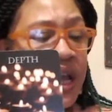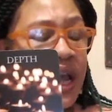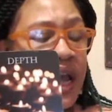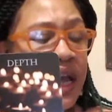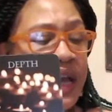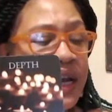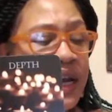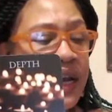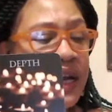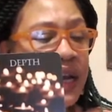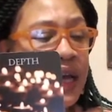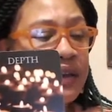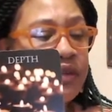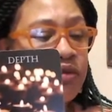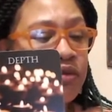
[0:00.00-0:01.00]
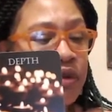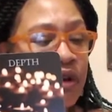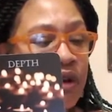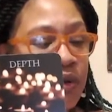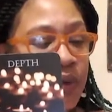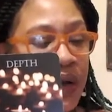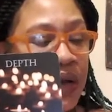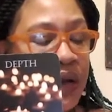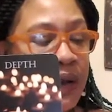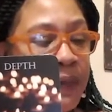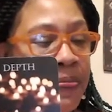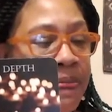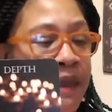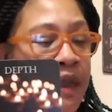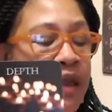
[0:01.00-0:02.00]
And they like, you know what?
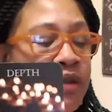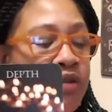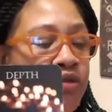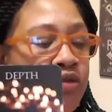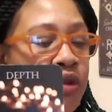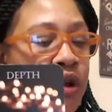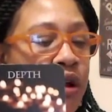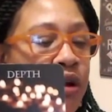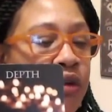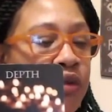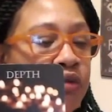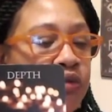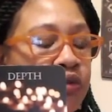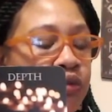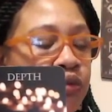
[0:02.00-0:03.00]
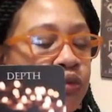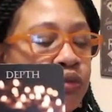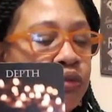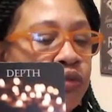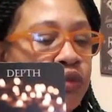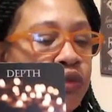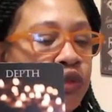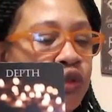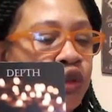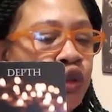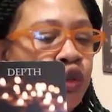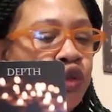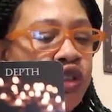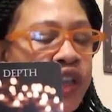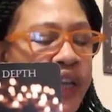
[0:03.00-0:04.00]
You know, you
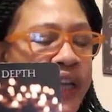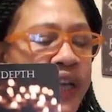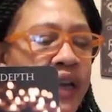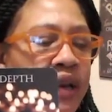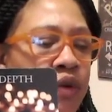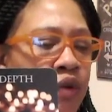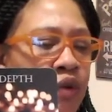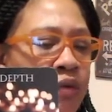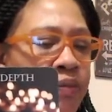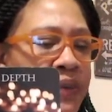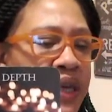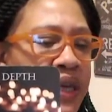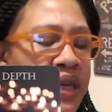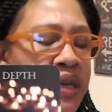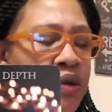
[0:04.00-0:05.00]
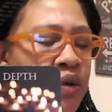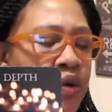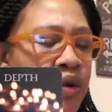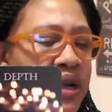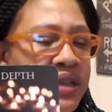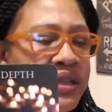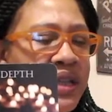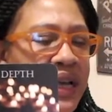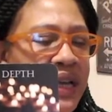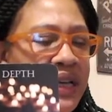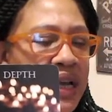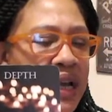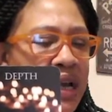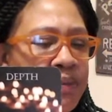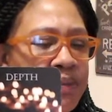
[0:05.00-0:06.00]
cheating on me or this ain't
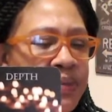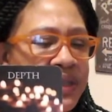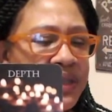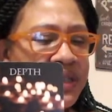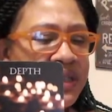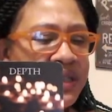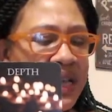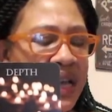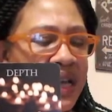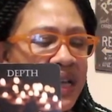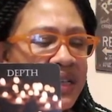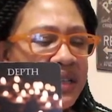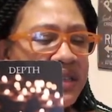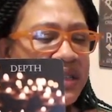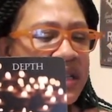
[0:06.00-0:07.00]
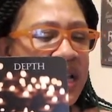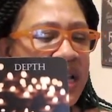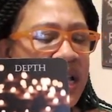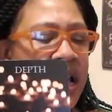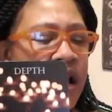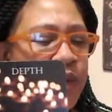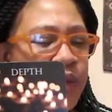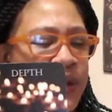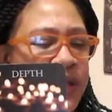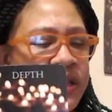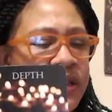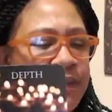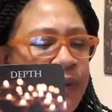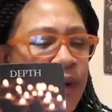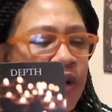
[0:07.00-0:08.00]
nothing but sex. And we
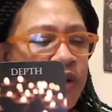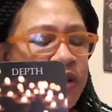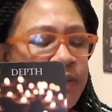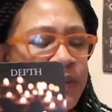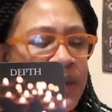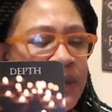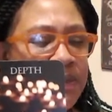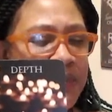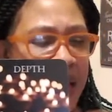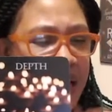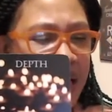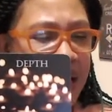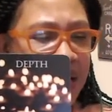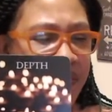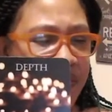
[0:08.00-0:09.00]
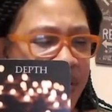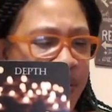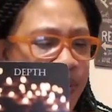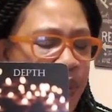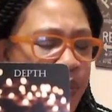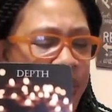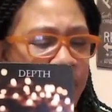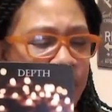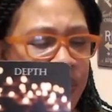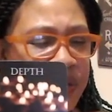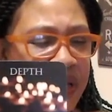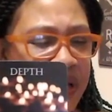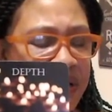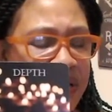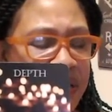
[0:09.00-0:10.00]
supposed to be married. What we gonna
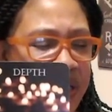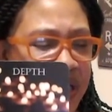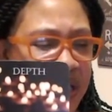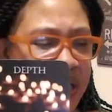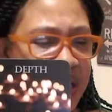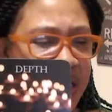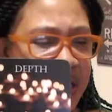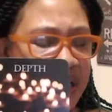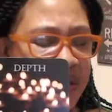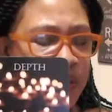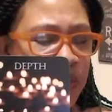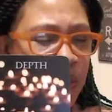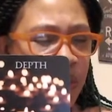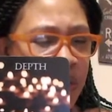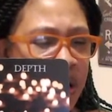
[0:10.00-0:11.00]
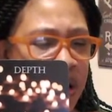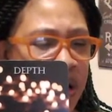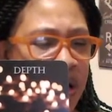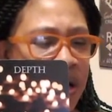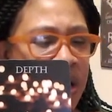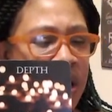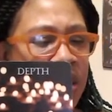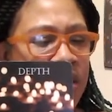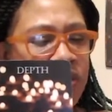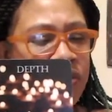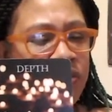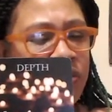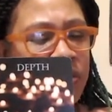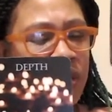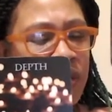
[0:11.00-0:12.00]
tell the kids or you
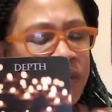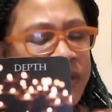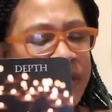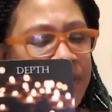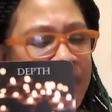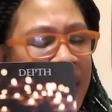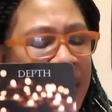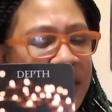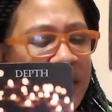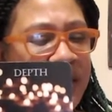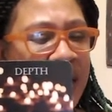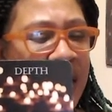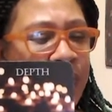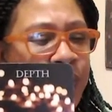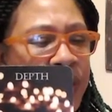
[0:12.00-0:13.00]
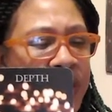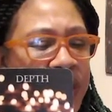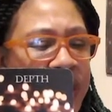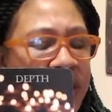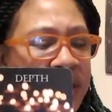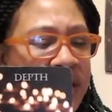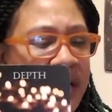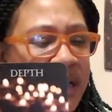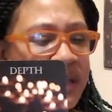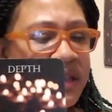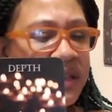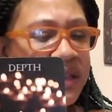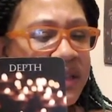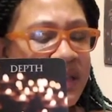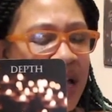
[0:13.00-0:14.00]
know, somebody like we need to cut
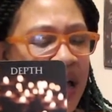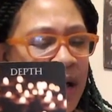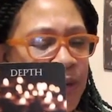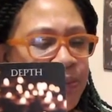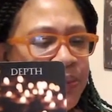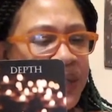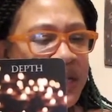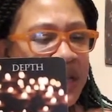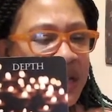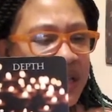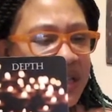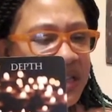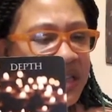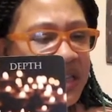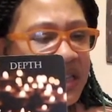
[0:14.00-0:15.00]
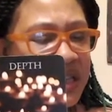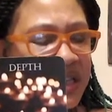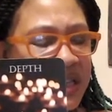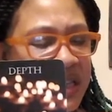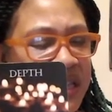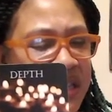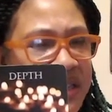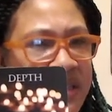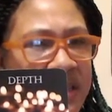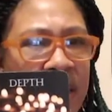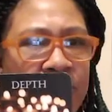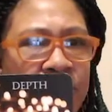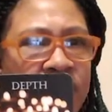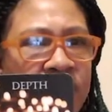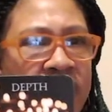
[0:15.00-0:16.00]
this out because of the kids, some
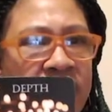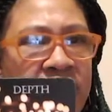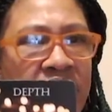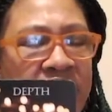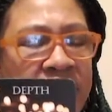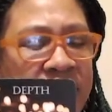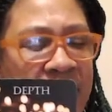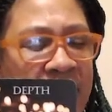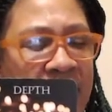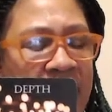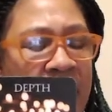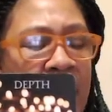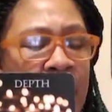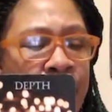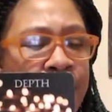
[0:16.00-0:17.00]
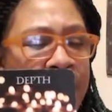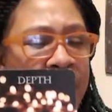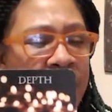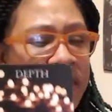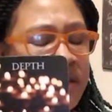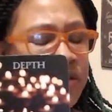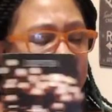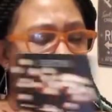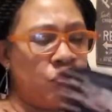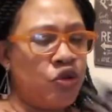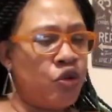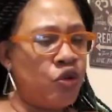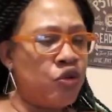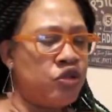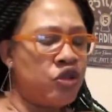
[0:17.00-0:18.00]
shit like that. But
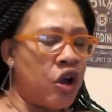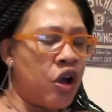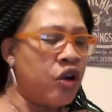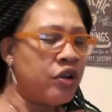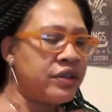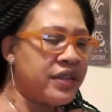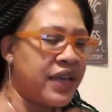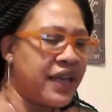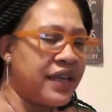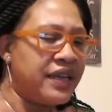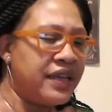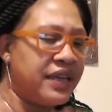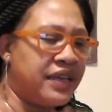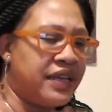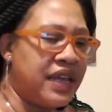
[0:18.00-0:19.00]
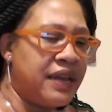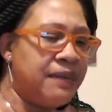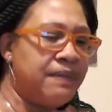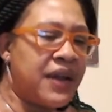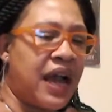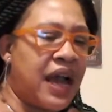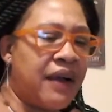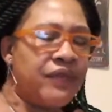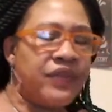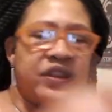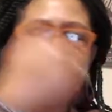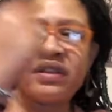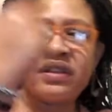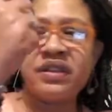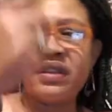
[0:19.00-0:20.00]
you y'all taking a deep dive. This
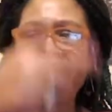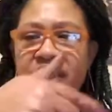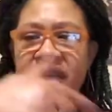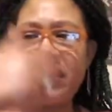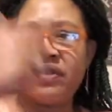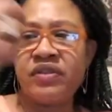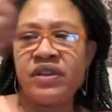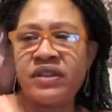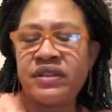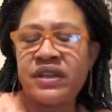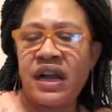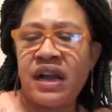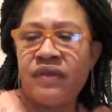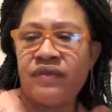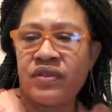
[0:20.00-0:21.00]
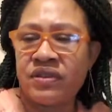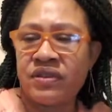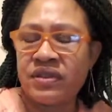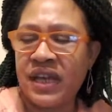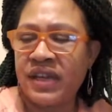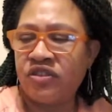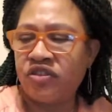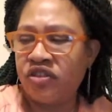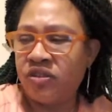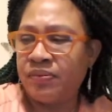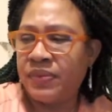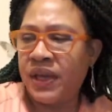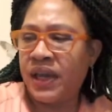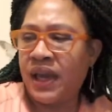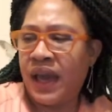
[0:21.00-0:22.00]
is a serious conversation
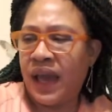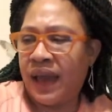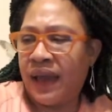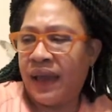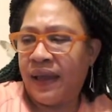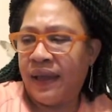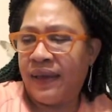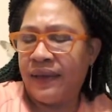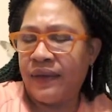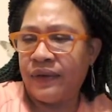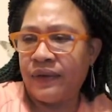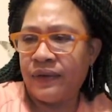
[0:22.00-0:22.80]
being had here.